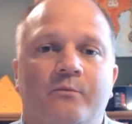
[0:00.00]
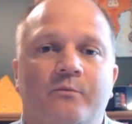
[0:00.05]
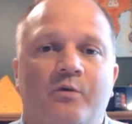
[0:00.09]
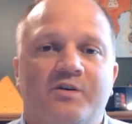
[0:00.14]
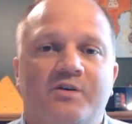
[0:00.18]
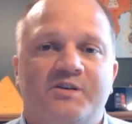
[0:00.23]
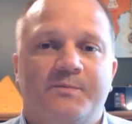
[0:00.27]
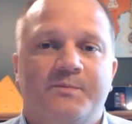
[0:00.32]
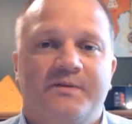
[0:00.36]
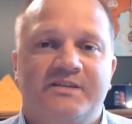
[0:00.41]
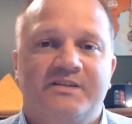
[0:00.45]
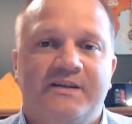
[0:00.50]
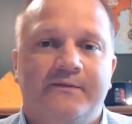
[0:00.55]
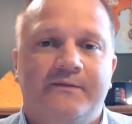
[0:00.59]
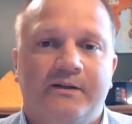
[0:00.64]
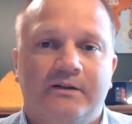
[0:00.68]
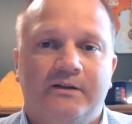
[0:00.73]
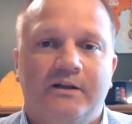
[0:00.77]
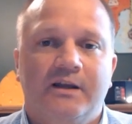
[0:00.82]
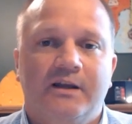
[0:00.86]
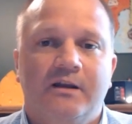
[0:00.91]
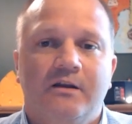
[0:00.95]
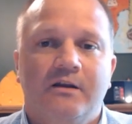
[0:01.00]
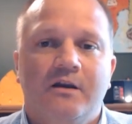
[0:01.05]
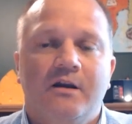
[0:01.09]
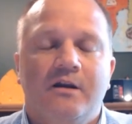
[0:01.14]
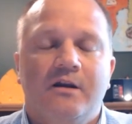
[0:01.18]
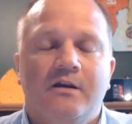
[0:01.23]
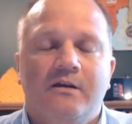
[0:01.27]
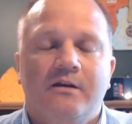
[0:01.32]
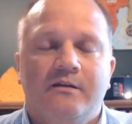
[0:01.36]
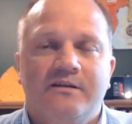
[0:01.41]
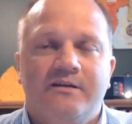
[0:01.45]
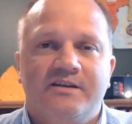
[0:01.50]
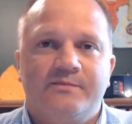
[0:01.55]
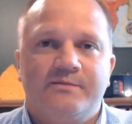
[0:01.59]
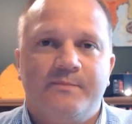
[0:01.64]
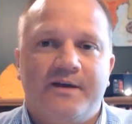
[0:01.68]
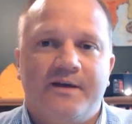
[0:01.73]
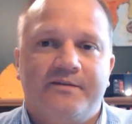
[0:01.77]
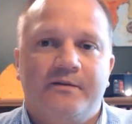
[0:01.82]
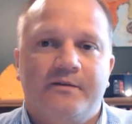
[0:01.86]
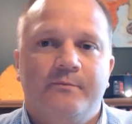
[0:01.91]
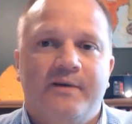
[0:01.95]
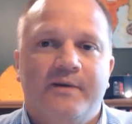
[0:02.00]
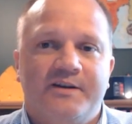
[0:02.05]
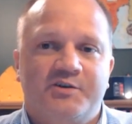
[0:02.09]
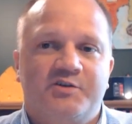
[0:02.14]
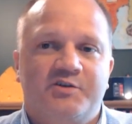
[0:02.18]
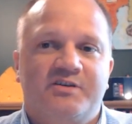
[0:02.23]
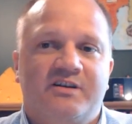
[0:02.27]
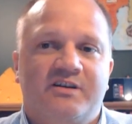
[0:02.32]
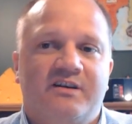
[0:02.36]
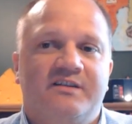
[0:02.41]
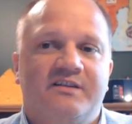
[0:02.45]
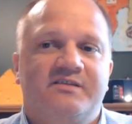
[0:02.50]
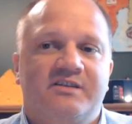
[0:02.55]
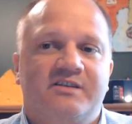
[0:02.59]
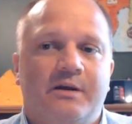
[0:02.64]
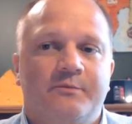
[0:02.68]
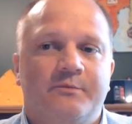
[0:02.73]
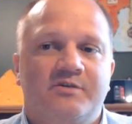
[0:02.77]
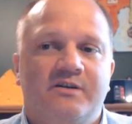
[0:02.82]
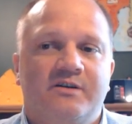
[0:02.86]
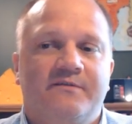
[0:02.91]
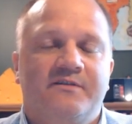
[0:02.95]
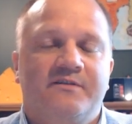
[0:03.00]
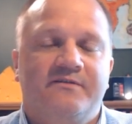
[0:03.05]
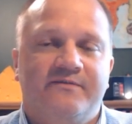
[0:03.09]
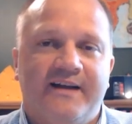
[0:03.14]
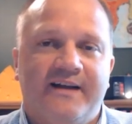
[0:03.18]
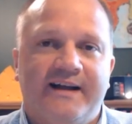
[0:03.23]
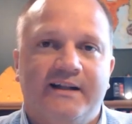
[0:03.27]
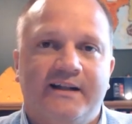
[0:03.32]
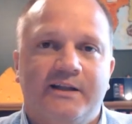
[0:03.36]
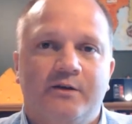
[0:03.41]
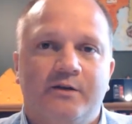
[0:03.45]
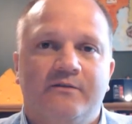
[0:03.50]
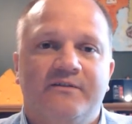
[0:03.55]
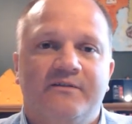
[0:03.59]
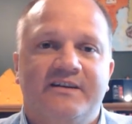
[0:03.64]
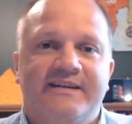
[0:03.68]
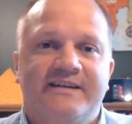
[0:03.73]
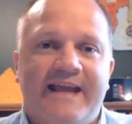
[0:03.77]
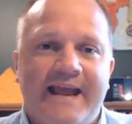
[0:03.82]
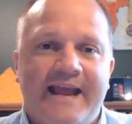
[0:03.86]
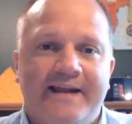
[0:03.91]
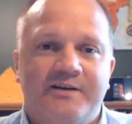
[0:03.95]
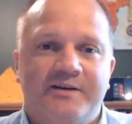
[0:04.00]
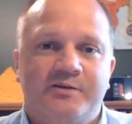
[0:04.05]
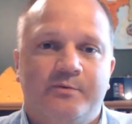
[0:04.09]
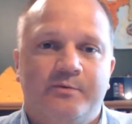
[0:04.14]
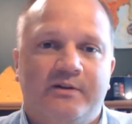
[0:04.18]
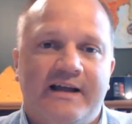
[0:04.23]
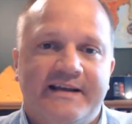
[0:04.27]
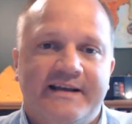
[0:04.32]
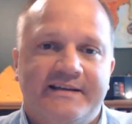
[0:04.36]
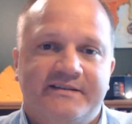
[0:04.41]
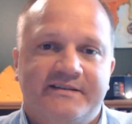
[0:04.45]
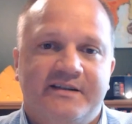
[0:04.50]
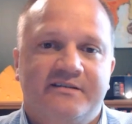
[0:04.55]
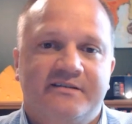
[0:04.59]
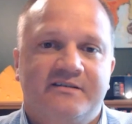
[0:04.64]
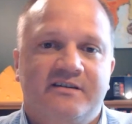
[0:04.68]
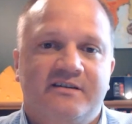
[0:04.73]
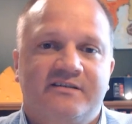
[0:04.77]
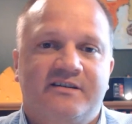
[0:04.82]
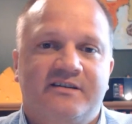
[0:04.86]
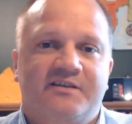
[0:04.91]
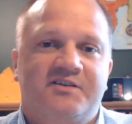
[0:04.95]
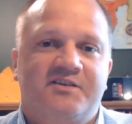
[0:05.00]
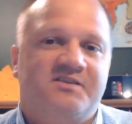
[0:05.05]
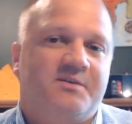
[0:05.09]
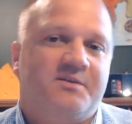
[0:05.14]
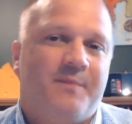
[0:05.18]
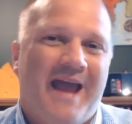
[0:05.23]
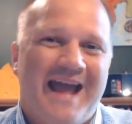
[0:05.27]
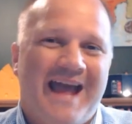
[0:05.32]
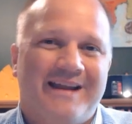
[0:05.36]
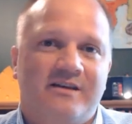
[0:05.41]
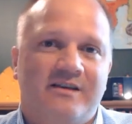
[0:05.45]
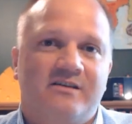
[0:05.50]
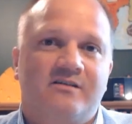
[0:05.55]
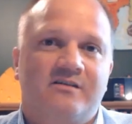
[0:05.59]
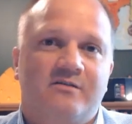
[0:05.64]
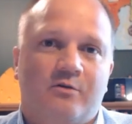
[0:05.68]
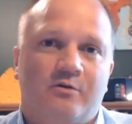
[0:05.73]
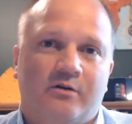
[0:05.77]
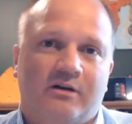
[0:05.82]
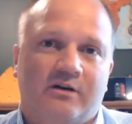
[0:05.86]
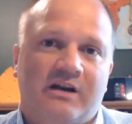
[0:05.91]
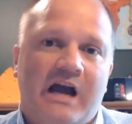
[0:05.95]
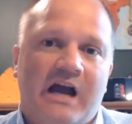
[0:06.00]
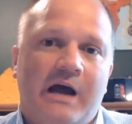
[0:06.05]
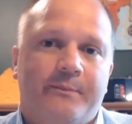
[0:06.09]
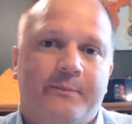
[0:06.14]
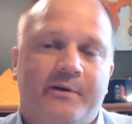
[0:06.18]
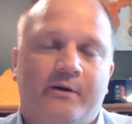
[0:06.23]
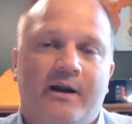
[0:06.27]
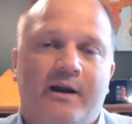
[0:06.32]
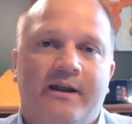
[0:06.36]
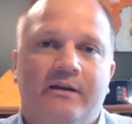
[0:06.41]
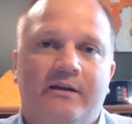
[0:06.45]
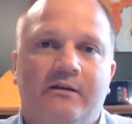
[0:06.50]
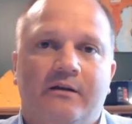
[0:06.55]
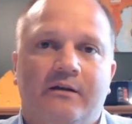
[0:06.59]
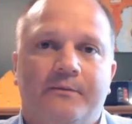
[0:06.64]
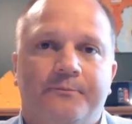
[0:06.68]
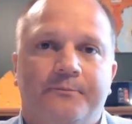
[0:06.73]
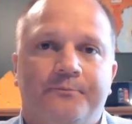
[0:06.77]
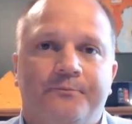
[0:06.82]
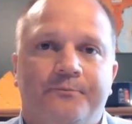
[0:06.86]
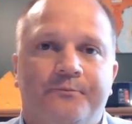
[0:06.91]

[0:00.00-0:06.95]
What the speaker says: More specifically, this method measures the consumption of the value of intangible assets such as a patent or a copyright.